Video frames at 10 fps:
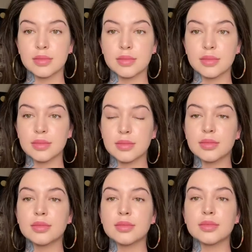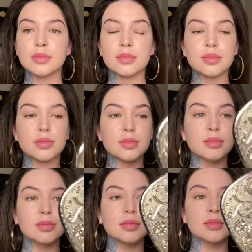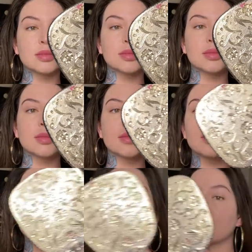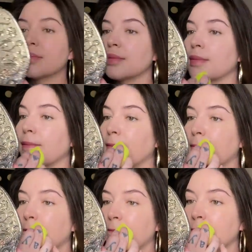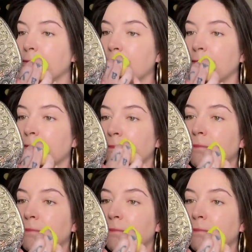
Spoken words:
Nothing is said.